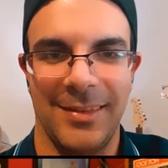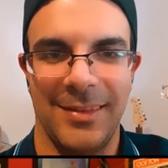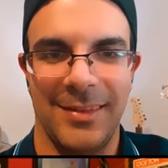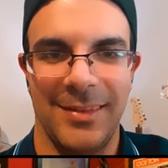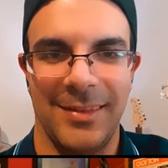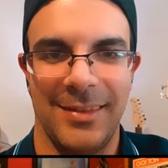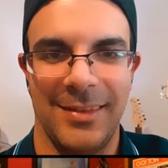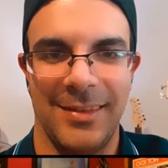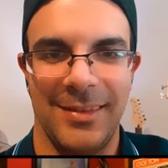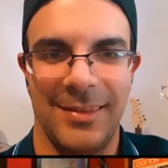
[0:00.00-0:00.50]

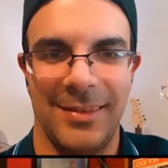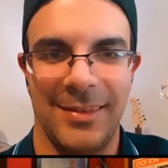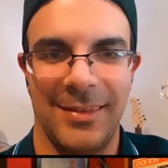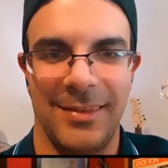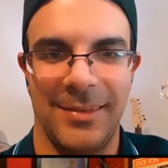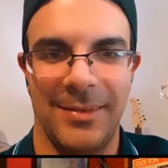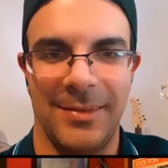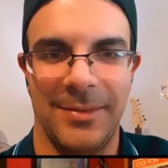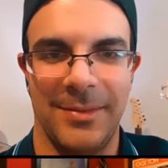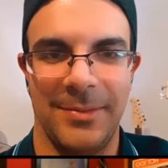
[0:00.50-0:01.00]

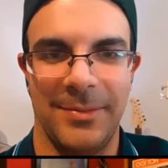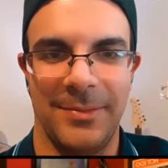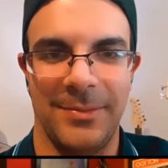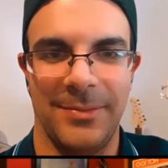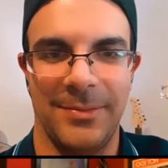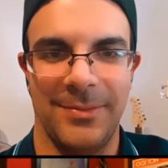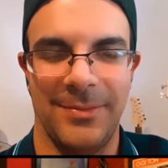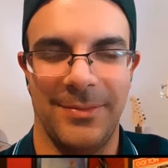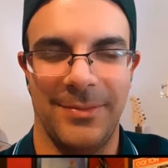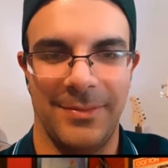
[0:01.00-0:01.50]

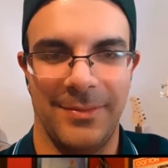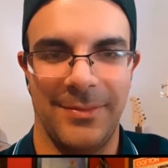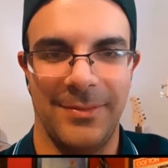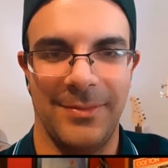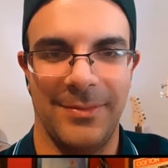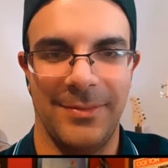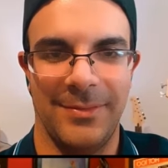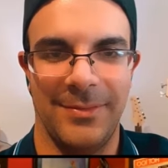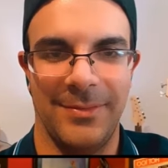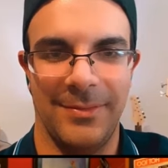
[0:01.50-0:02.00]

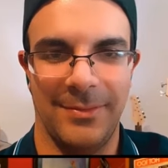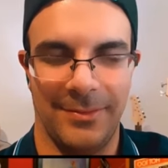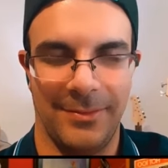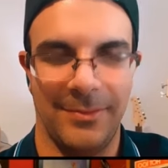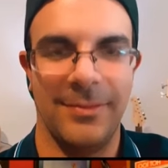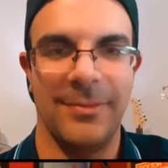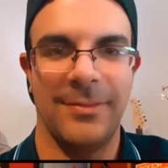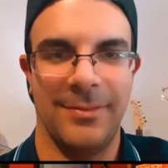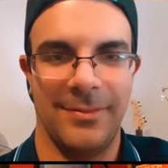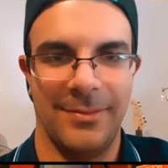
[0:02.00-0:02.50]

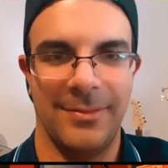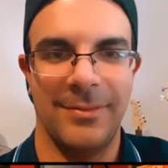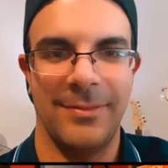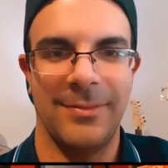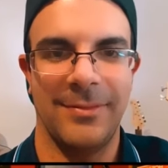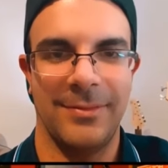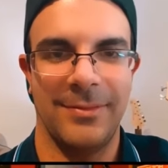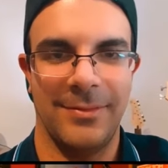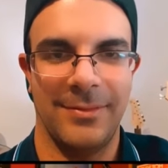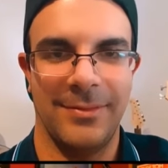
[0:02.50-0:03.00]

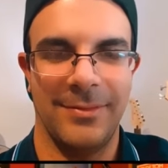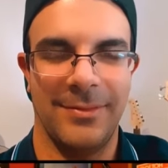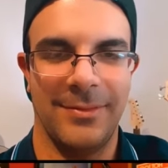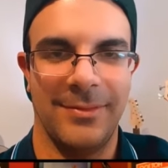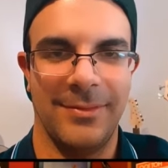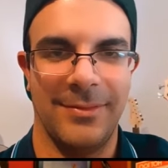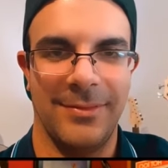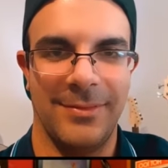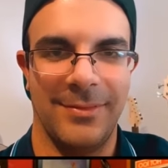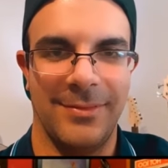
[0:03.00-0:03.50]

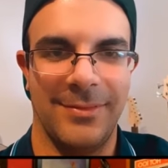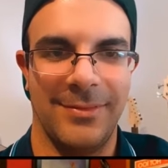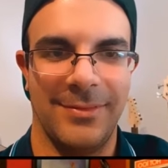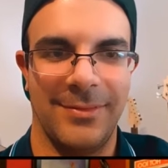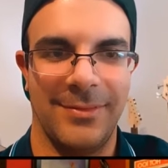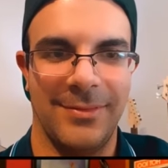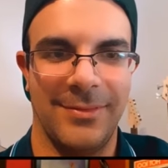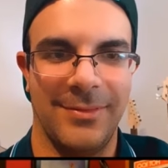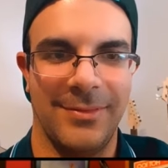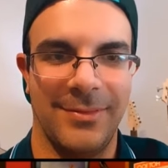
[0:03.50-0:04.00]

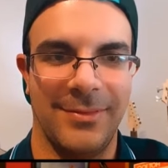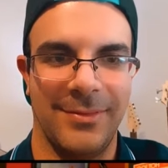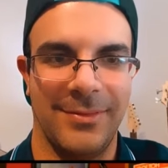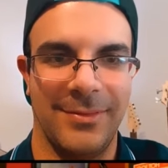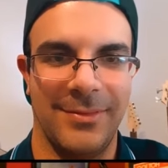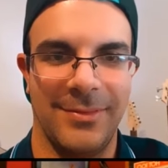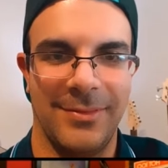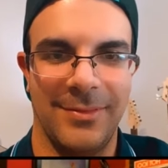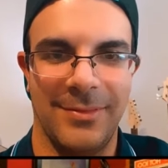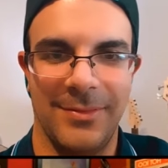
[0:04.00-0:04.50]

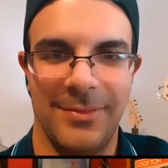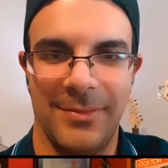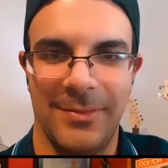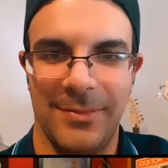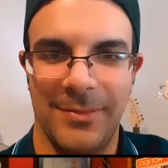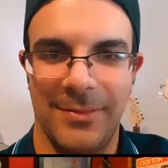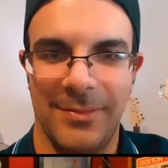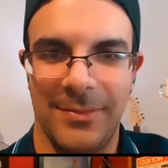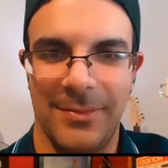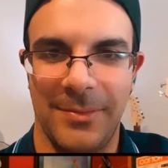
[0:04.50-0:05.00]

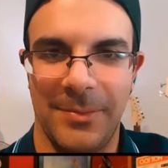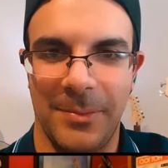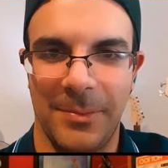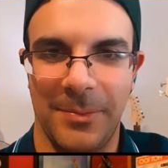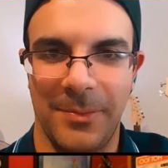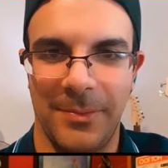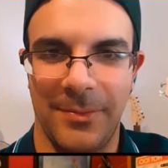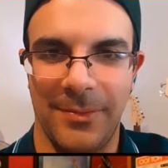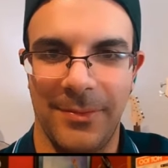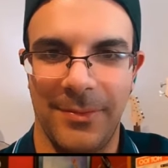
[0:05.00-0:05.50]

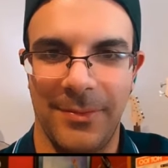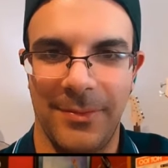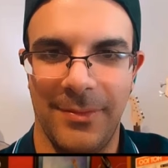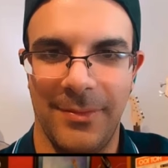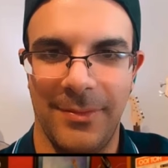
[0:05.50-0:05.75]
(silent)